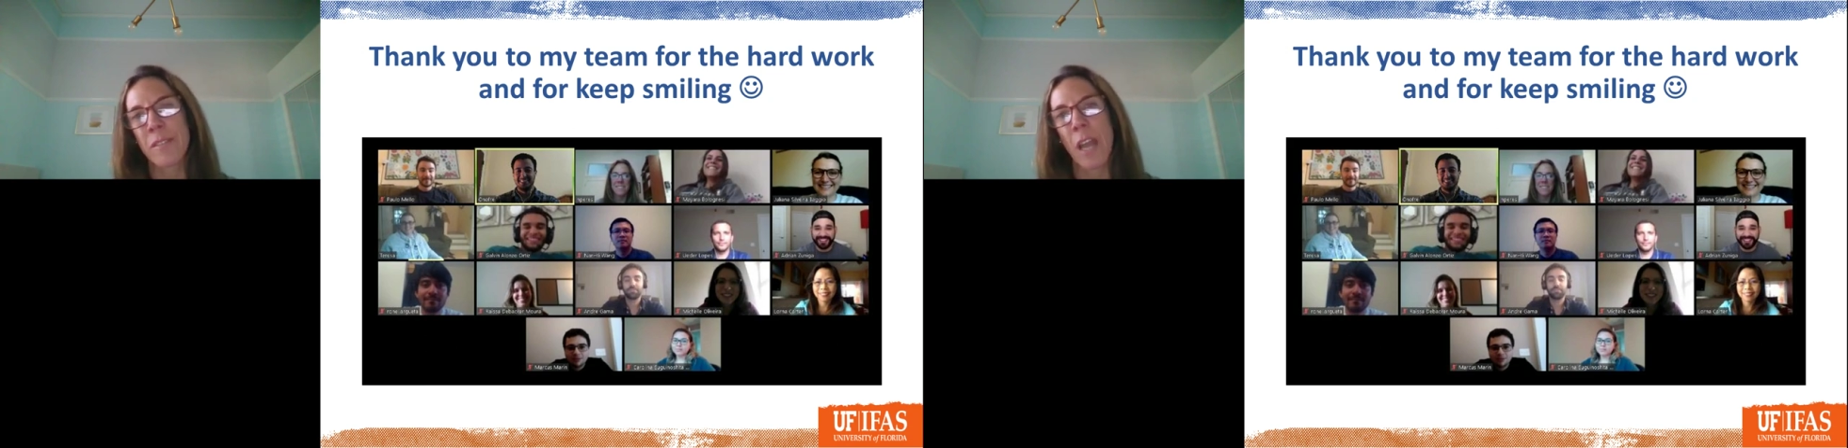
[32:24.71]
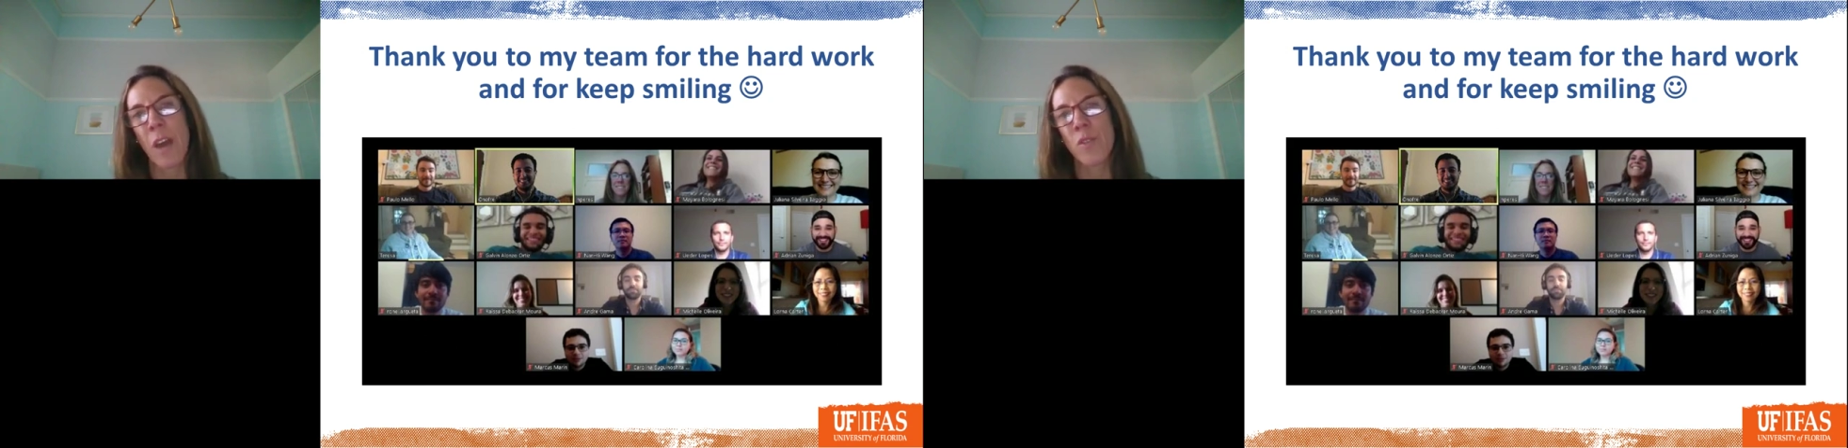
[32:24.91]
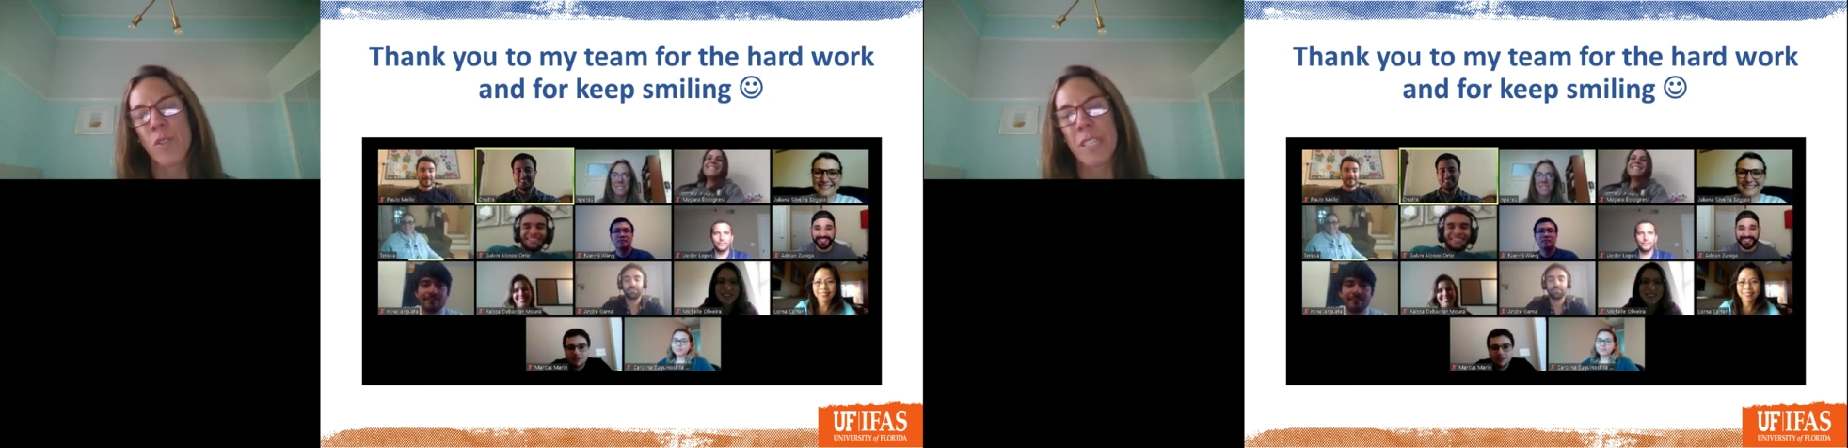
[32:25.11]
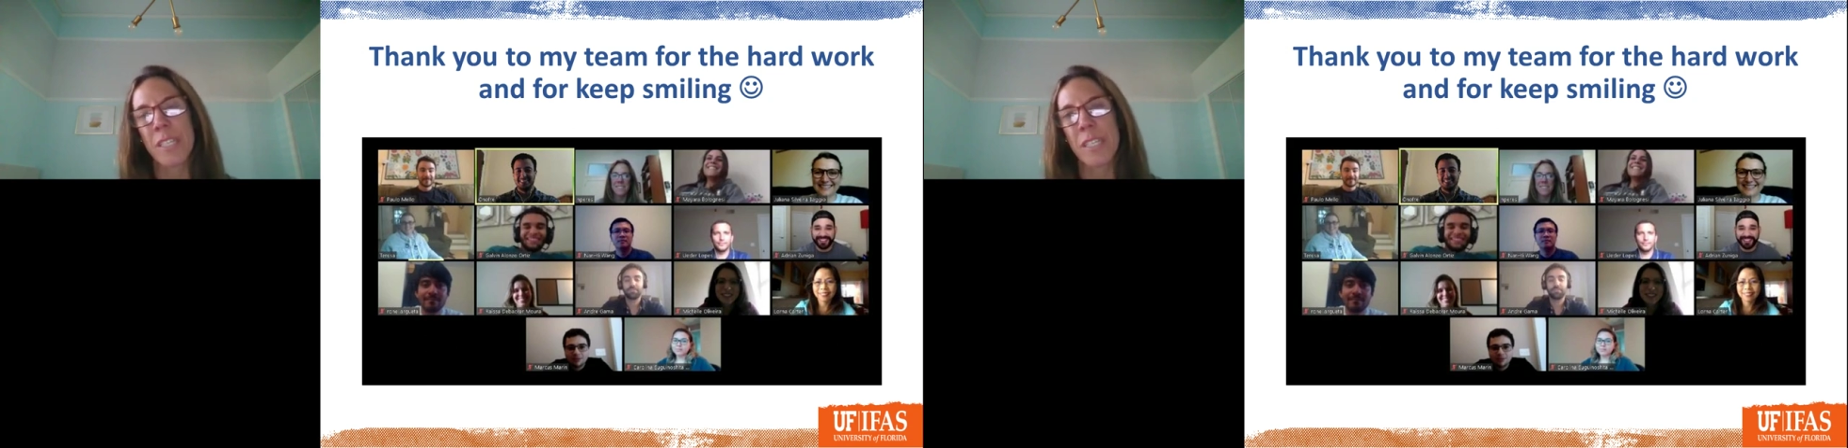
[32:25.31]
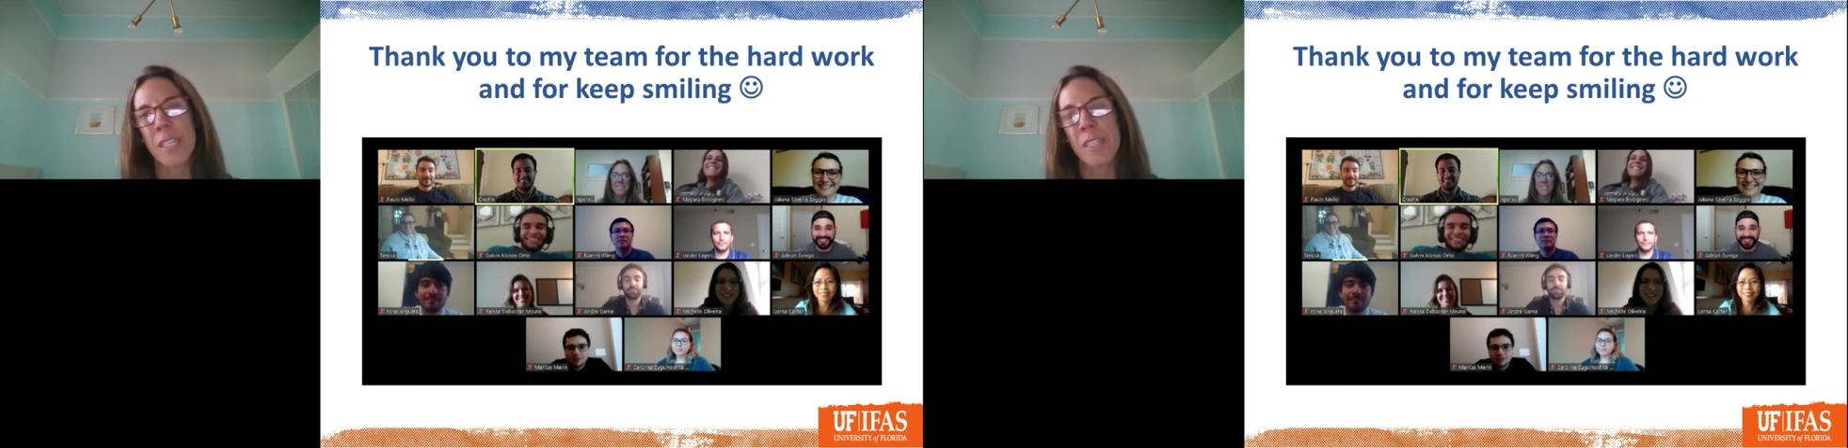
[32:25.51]
now during the
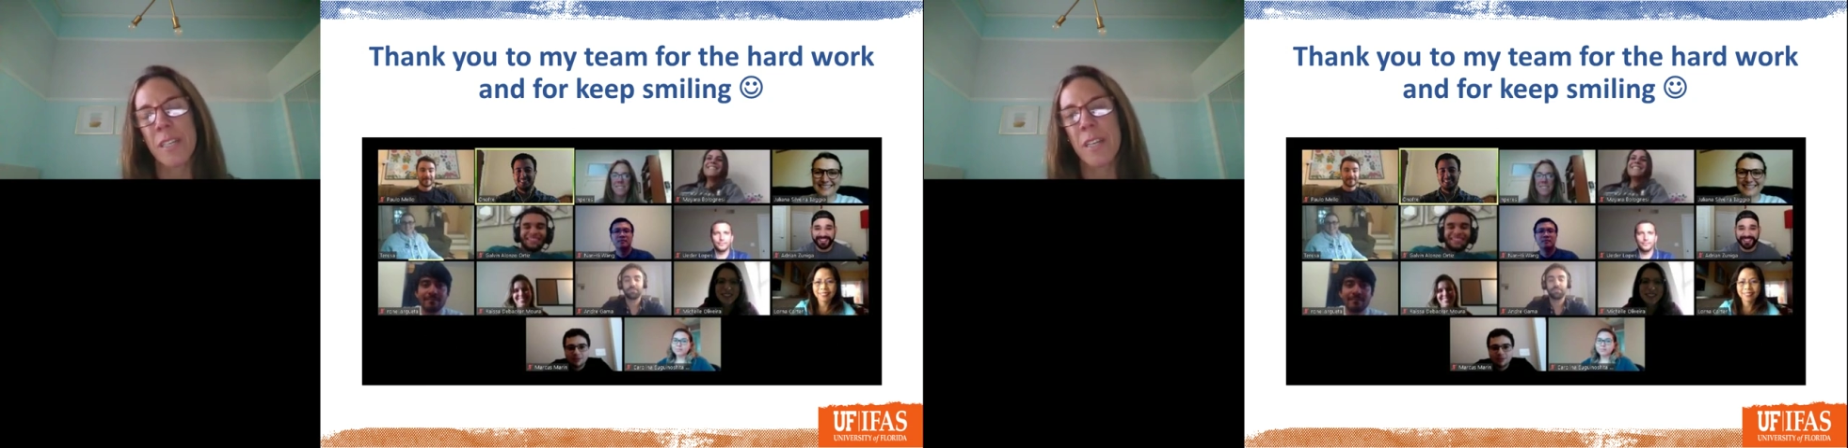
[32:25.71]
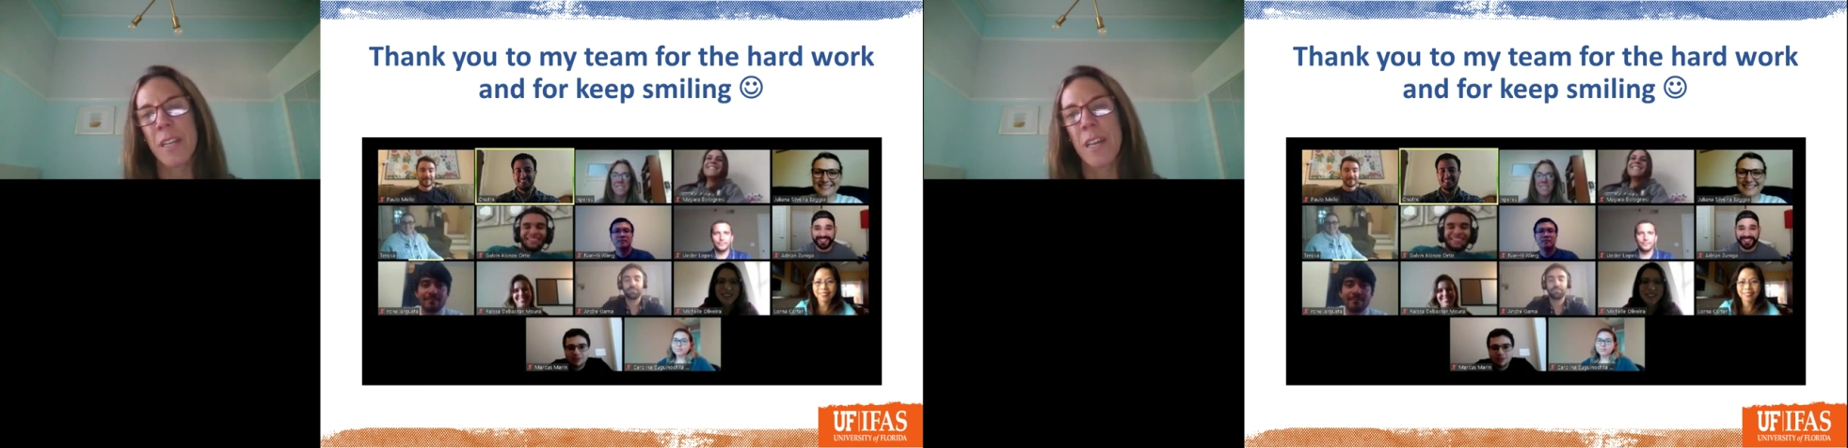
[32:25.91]
season.